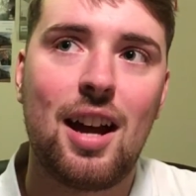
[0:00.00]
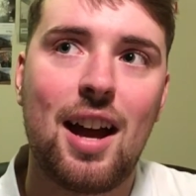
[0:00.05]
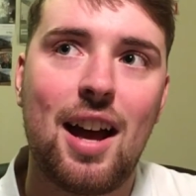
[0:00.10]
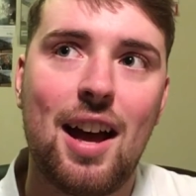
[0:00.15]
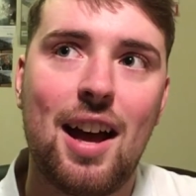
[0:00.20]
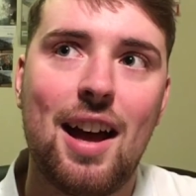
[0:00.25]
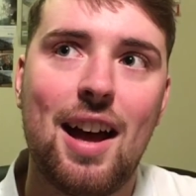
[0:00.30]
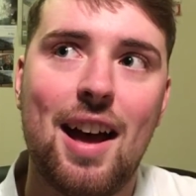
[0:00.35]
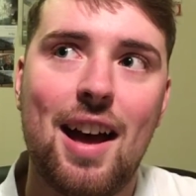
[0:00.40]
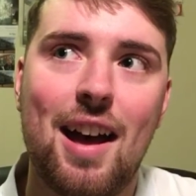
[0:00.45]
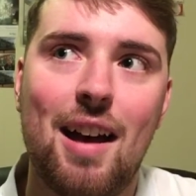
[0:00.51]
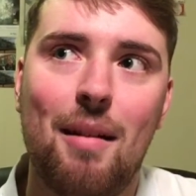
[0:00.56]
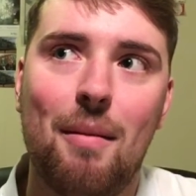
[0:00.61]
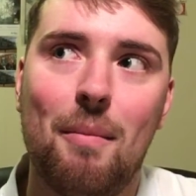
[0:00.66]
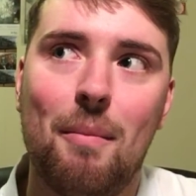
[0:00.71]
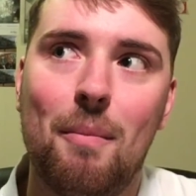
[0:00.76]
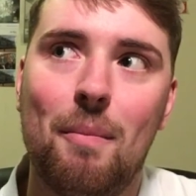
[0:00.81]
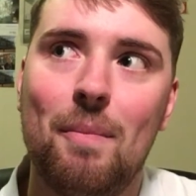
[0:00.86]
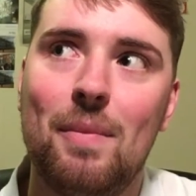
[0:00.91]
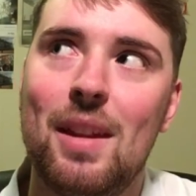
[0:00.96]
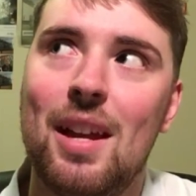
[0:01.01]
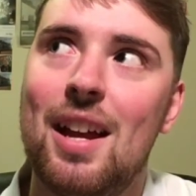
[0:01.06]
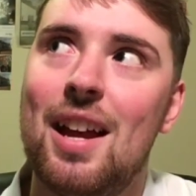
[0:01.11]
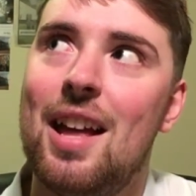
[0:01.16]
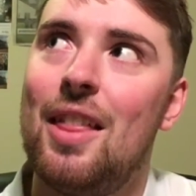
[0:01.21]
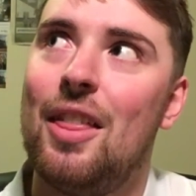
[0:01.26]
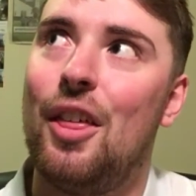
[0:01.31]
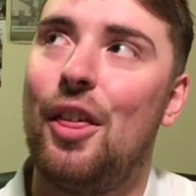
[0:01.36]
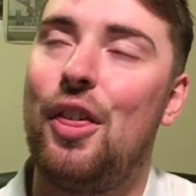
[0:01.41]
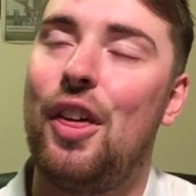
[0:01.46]
Um,
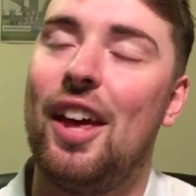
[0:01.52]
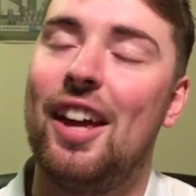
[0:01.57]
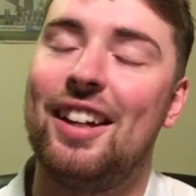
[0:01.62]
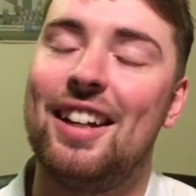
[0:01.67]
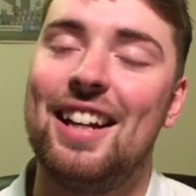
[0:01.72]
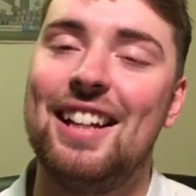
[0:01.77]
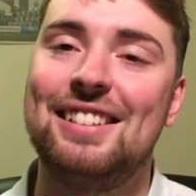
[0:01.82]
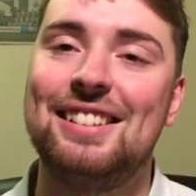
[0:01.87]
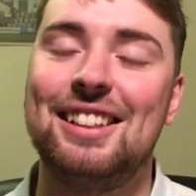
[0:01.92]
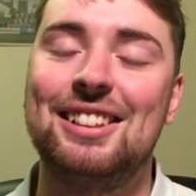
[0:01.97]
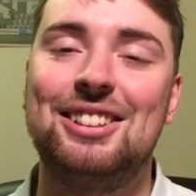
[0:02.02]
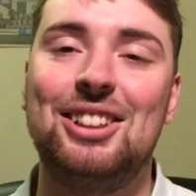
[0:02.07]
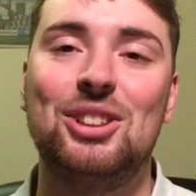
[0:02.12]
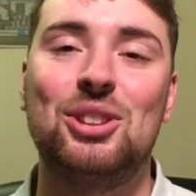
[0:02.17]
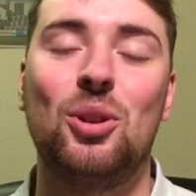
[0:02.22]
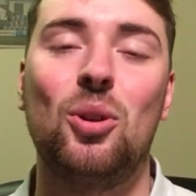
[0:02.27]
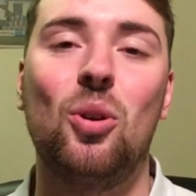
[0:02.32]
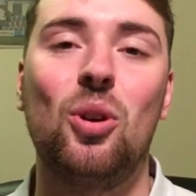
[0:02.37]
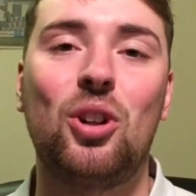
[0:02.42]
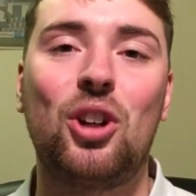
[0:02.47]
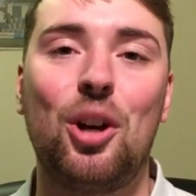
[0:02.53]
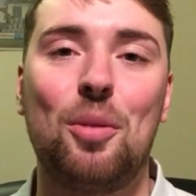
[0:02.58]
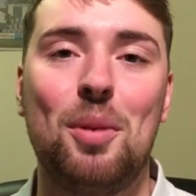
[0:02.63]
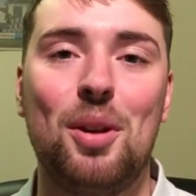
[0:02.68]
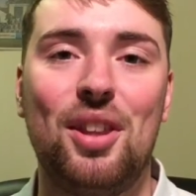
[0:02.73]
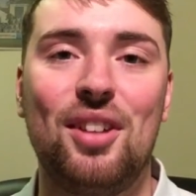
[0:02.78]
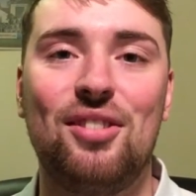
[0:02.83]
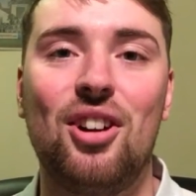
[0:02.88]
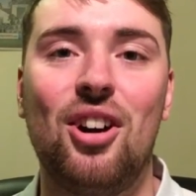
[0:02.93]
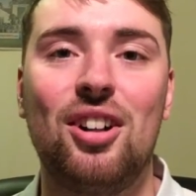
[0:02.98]
the thing is, it's just all come
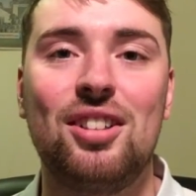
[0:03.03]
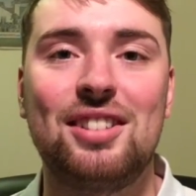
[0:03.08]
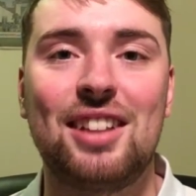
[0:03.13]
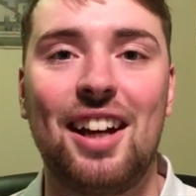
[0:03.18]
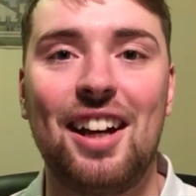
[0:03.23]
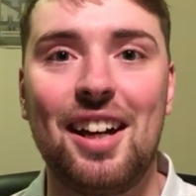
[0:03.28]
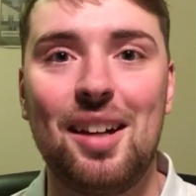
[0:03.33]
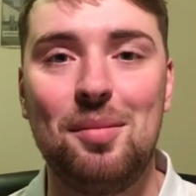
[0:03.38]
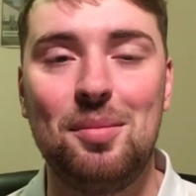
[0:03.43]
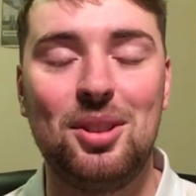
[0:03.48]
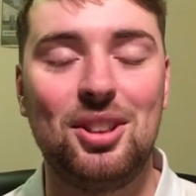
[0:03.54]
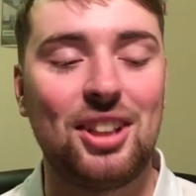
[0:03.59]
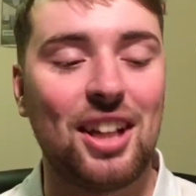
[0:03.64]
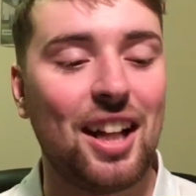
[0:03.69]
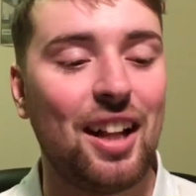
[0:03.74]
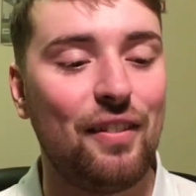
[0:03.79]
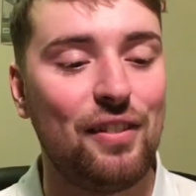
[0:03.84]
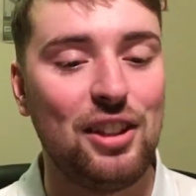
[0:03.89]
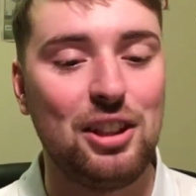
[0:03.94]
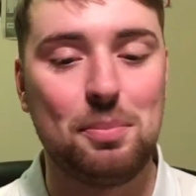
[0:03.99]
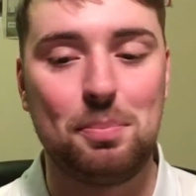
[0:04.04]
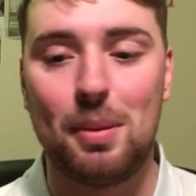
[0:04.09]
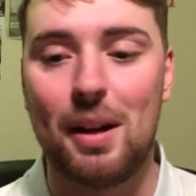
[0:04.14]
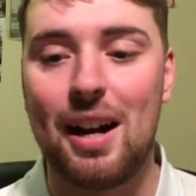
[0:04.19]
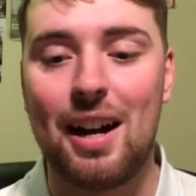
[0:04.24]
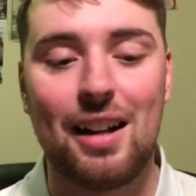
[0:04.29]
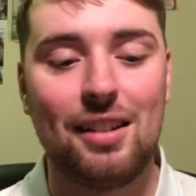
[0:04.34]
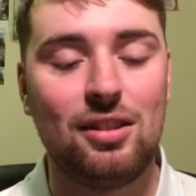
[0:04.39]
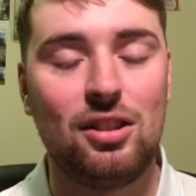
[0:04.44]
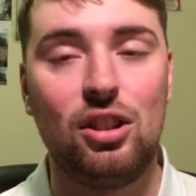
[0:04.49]
at the wrong time. Shelvey's
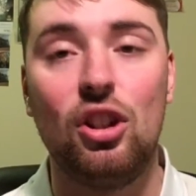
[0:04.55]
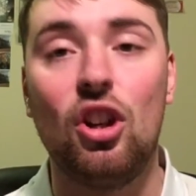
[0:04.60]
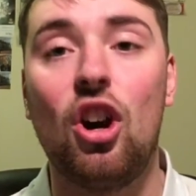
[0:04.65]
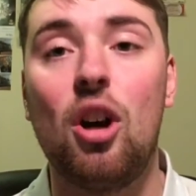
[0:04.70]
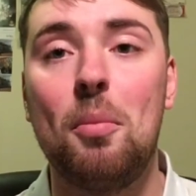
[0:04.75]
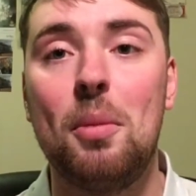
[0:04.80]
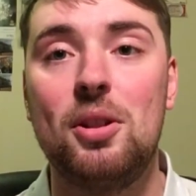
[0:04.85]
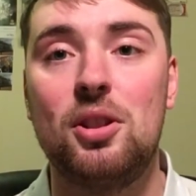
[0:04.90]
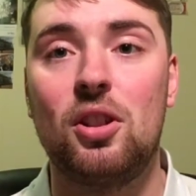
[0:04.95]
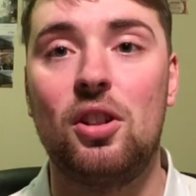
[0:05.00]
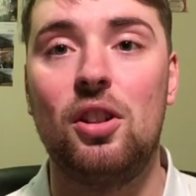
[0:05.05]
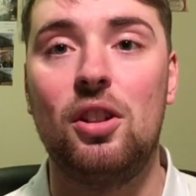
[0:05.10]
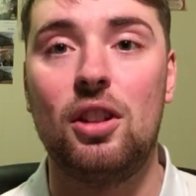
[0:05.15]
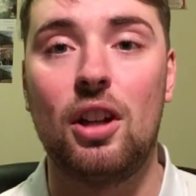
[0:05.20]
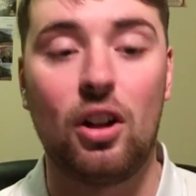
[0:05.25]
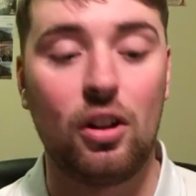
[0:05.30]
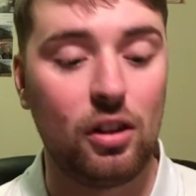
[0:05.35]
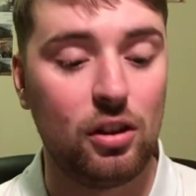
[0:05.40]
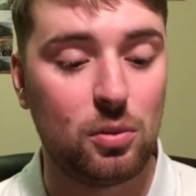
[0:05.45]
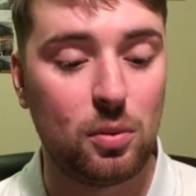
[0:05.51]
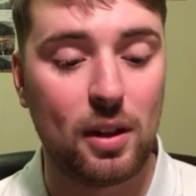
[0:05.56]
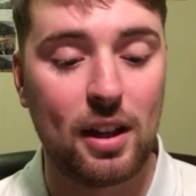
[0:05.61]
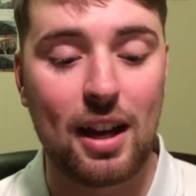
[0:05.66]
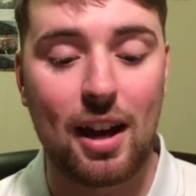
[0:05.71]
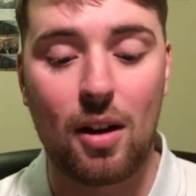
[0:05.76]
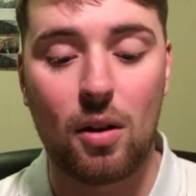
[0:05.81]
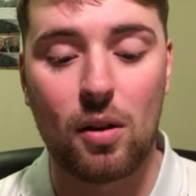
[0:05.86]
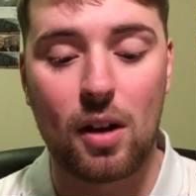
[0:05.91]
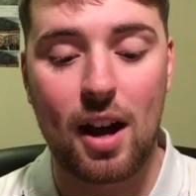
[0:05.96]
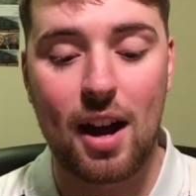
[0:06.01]
banned, Diame is on on his way
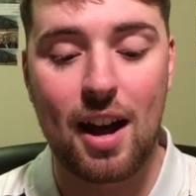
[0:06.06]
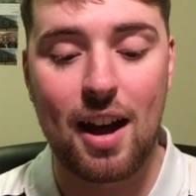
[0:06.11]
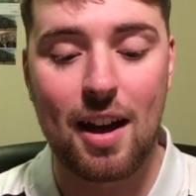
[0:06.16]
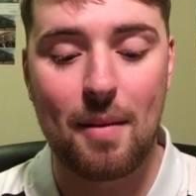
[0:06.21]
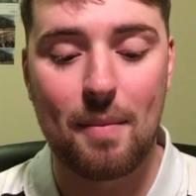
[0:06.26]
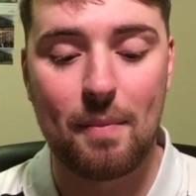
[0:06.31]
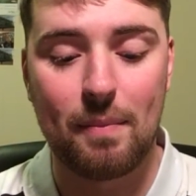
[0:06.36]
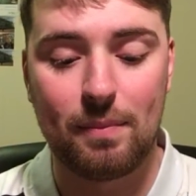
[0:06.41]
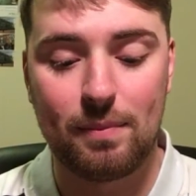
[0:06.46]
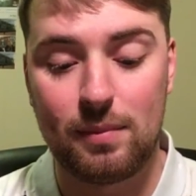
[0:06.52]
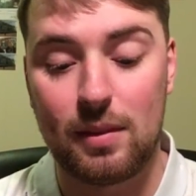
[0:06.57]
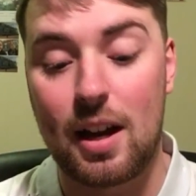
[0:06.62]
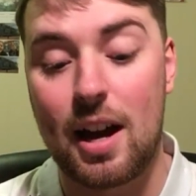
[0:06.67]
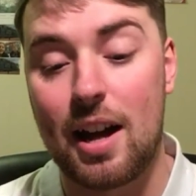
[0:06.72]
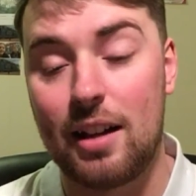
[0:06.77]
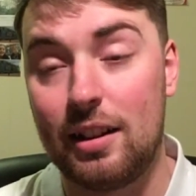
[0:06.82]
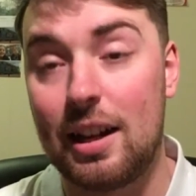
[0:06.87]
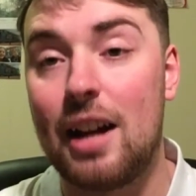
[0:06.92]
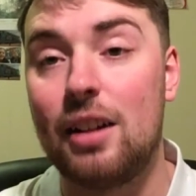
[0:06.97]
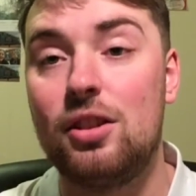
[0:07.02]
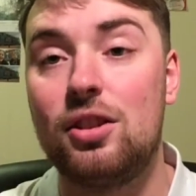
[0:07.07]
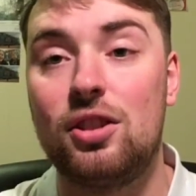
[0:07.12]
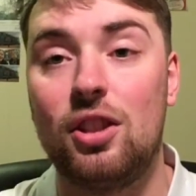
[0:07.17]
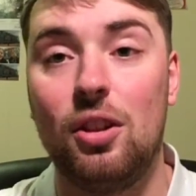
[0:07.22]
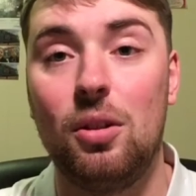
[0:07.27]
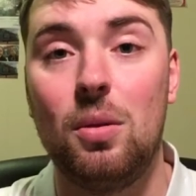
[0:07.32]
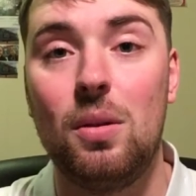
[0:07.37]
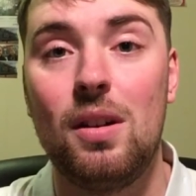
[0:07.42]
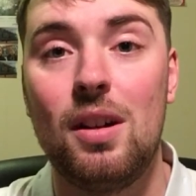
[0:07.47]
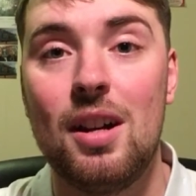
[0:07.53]
out, um, and
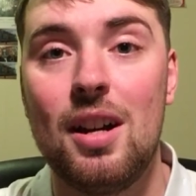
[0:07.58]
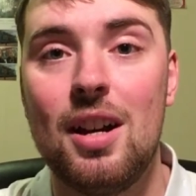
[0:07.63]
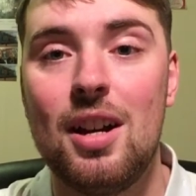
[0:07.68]
too.